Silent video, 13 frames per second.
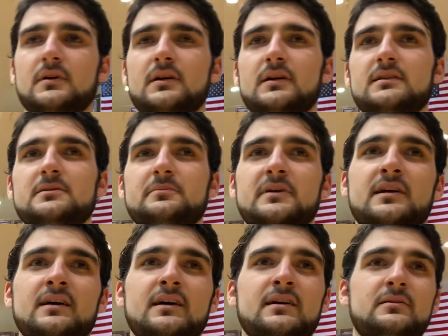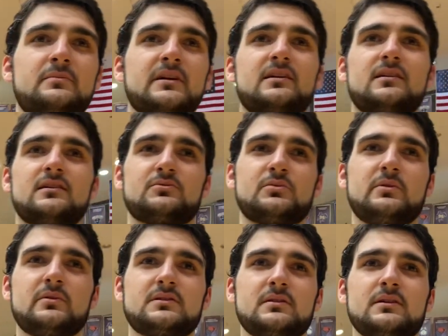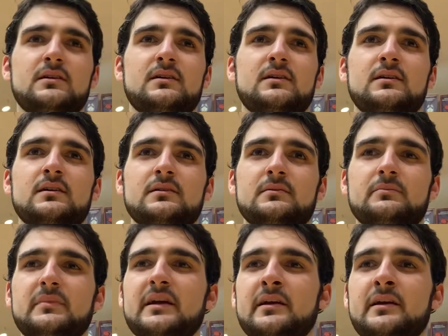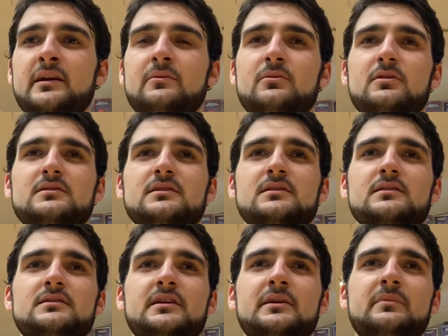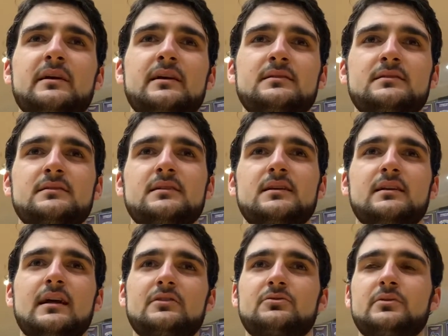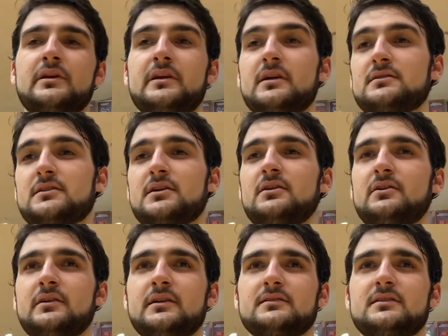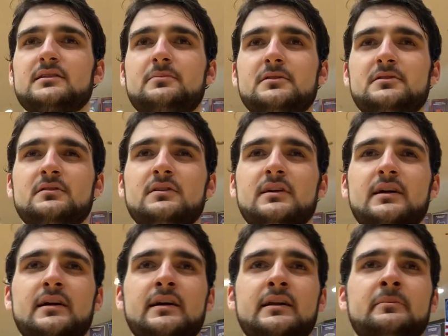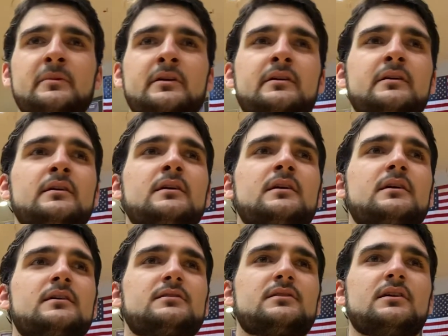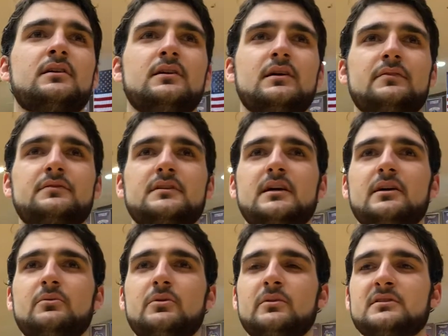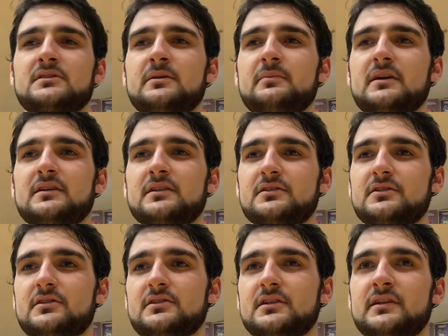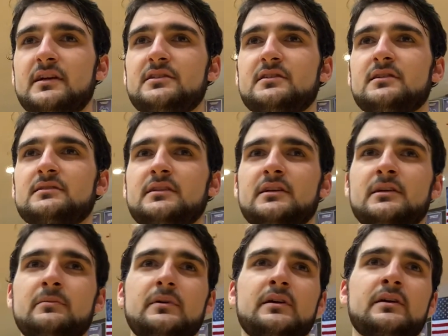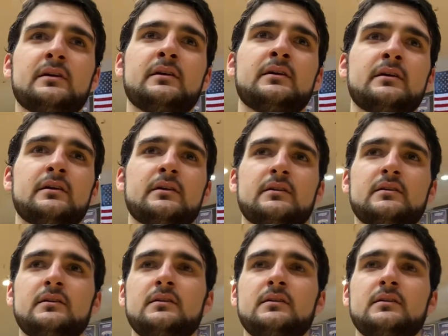It's a big honor because we was me and him was teammates like 3 years ago in the Patchouli Academy. So after that, we was teammates in Georgia national team and